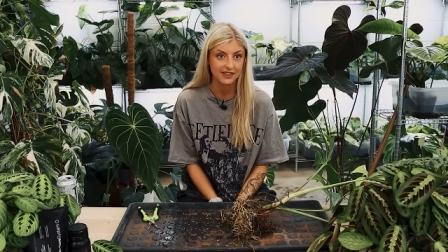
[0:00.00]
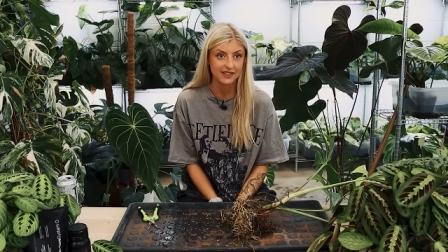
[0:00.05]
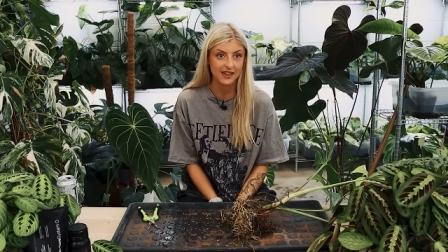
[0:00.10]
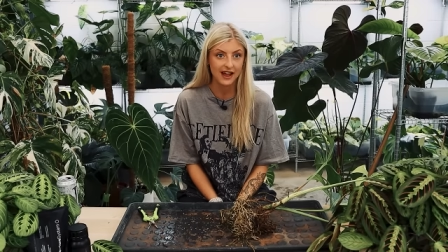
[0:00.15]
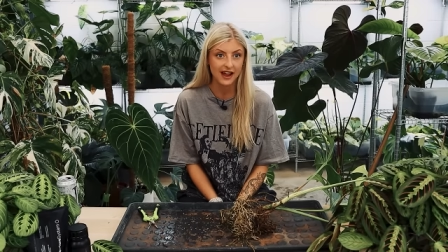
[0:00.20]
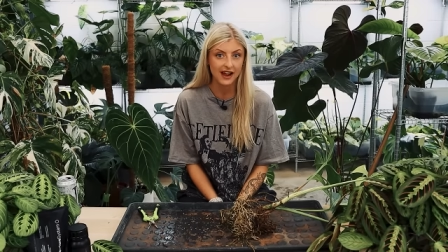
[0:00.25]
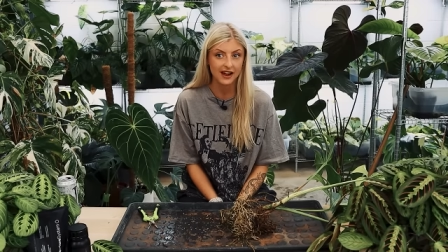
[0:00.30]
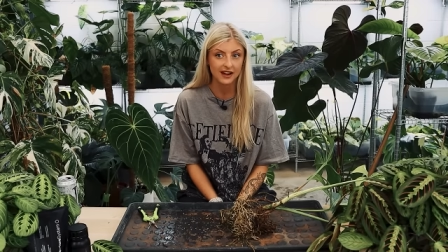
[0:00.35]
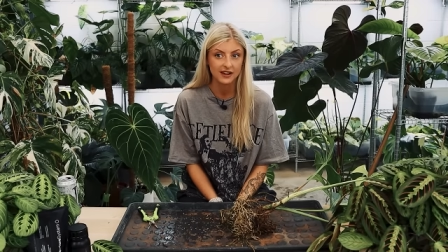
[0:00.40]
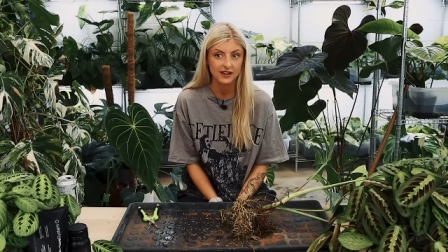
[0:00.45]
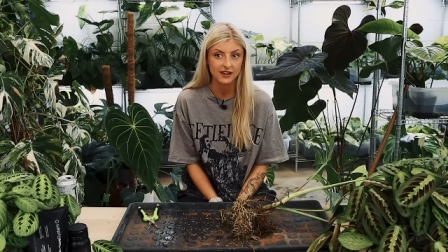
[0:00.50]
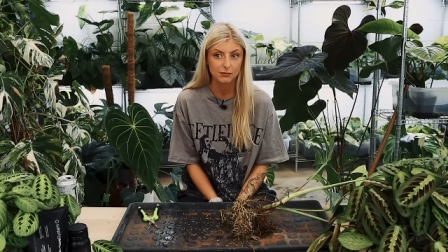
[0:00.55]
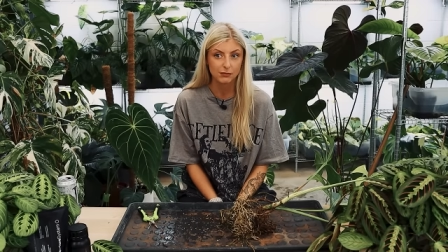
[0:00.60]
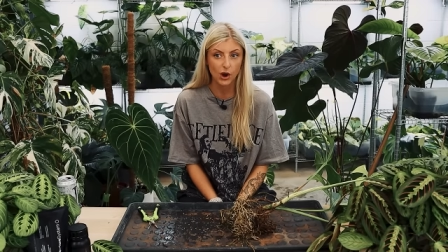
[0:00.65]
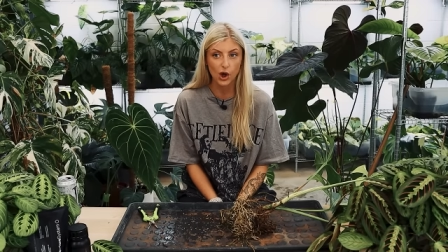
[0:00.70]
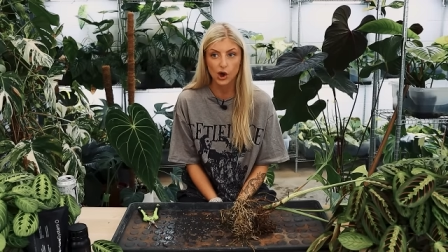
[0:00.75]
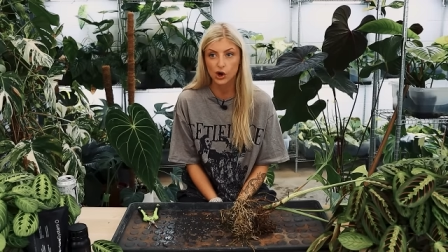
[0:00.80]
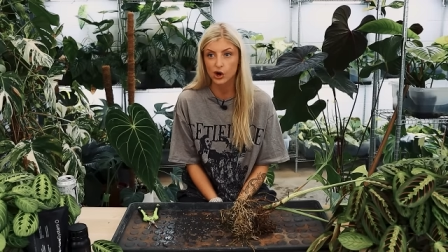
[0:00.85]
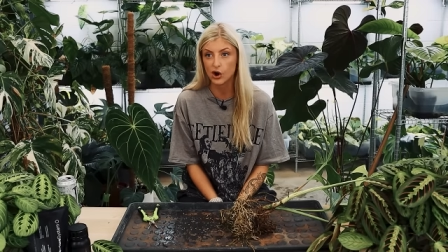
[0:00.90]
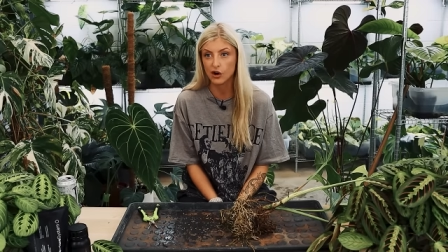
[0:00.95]
that
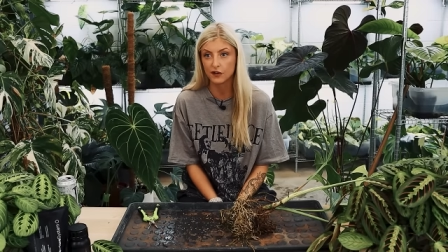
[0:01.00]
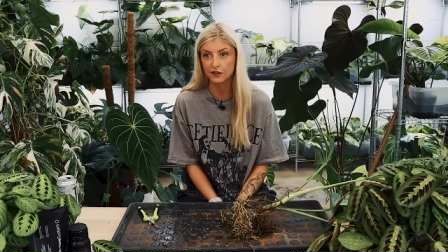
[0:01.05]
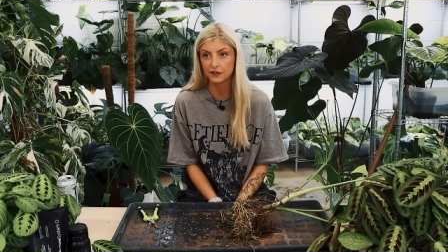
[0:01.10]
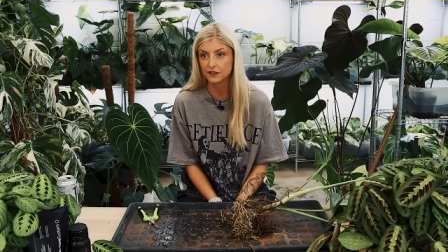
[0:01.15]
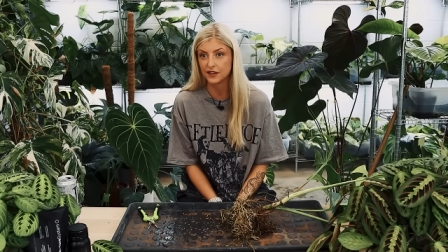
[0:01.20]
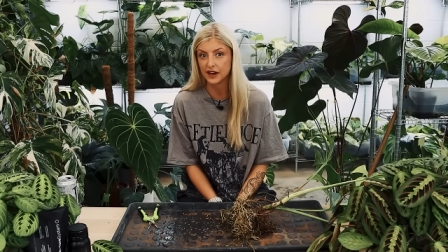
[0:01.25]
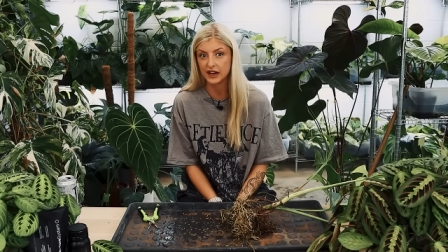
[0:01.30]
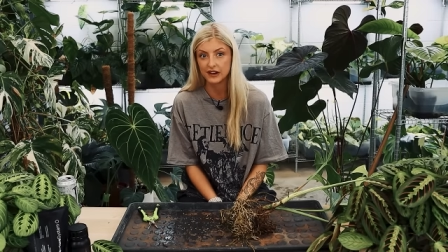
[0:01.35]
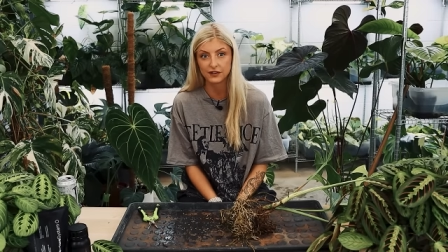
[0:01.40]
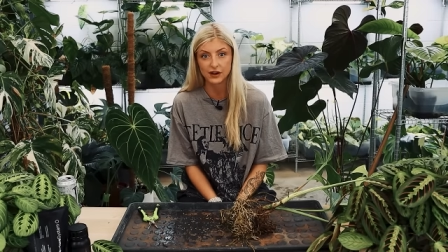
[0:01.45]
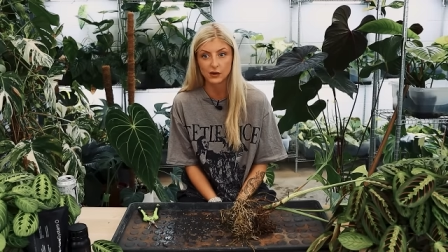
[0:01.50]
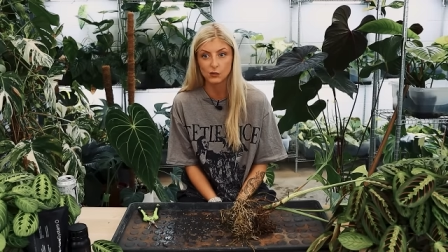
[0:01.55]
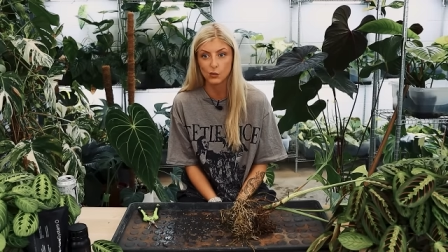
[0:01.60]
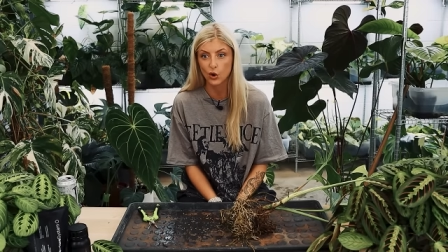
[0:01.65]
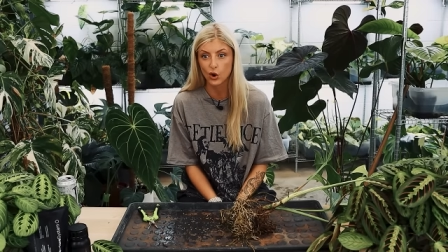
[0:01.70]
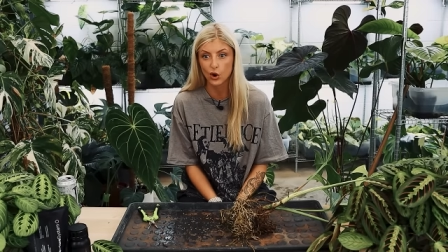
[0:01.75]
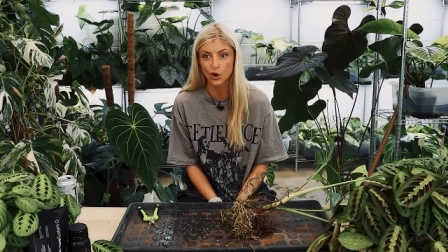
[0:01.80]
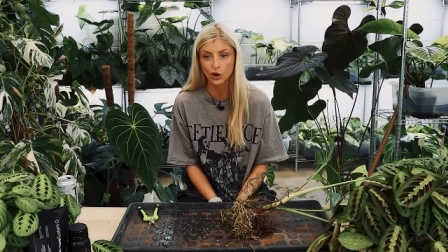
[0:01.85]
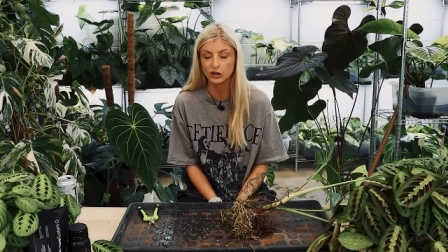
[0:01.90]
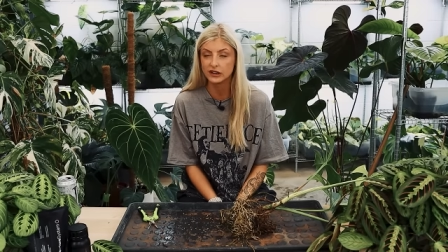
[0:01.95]
block off the living
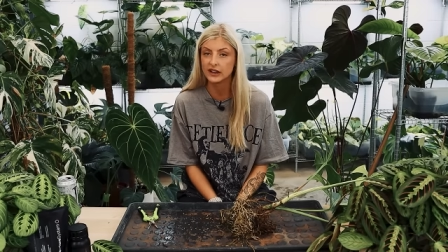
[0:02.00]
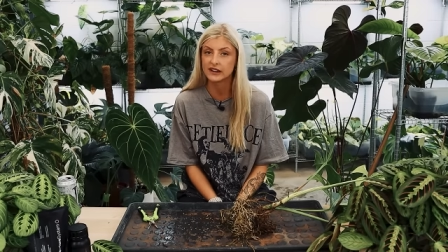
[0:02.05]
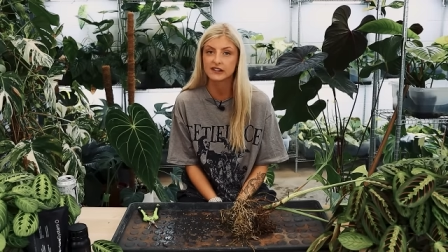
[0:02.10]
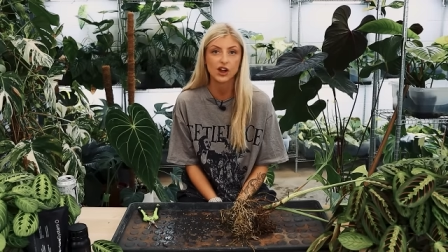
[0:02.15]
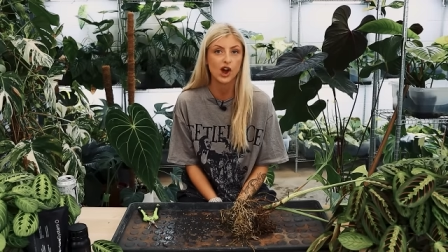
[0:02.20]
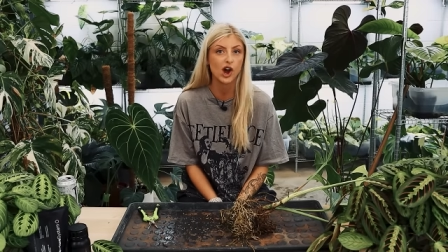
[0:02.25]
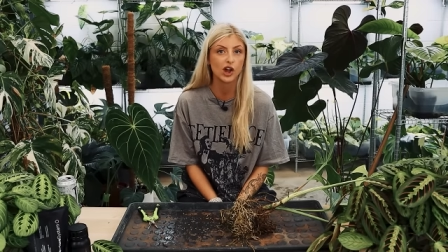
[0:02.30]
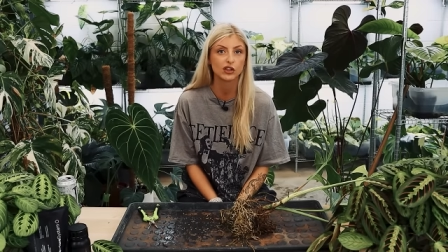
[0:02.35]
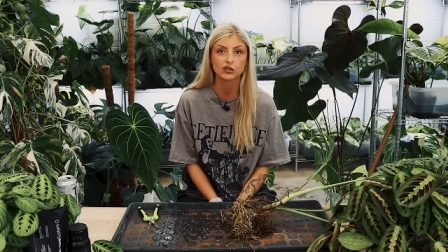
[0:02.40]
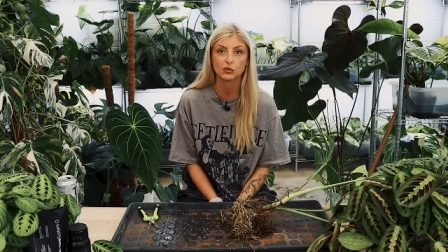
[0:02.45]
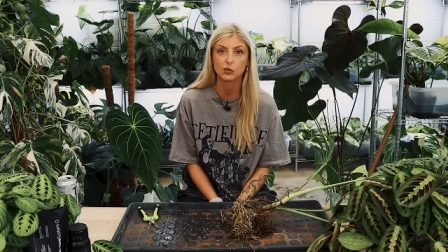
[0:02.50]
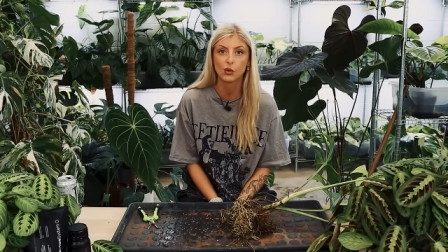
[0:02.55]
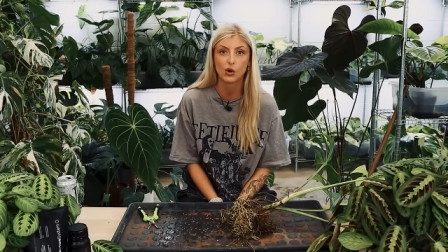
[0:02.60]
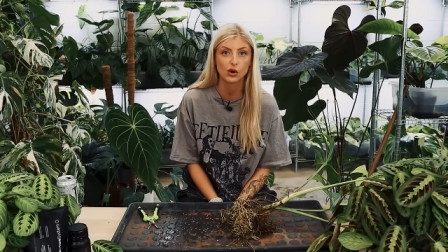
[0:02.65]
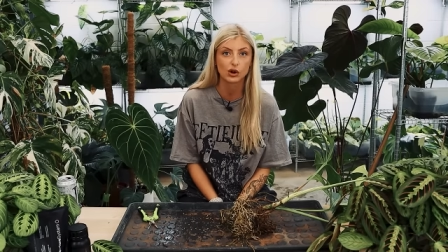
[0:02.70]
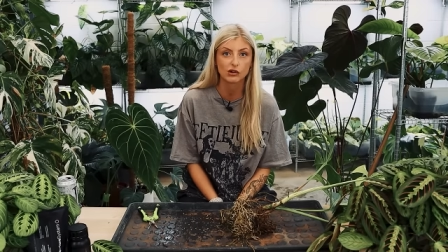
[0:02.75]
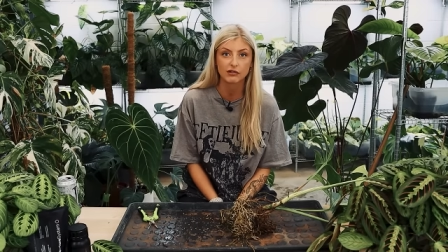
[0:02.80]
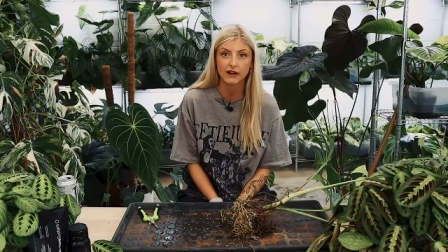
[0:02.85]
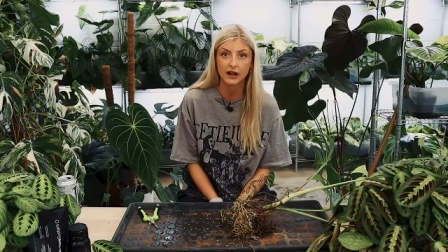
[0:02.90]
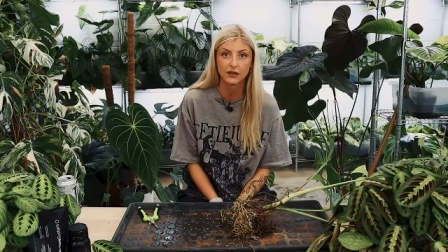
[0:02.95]
wall. It's hard to
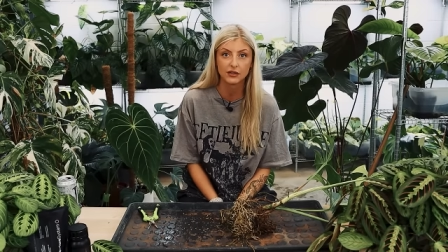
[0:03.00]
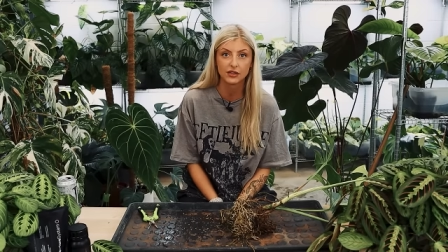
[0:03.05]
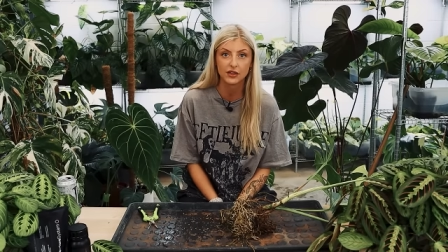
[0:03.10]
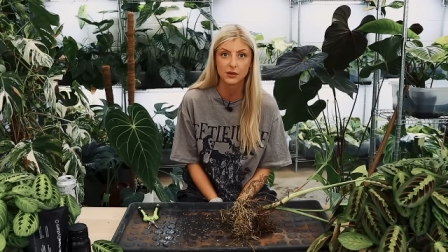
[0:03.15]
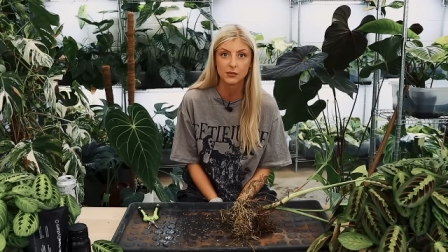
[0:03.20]
walk around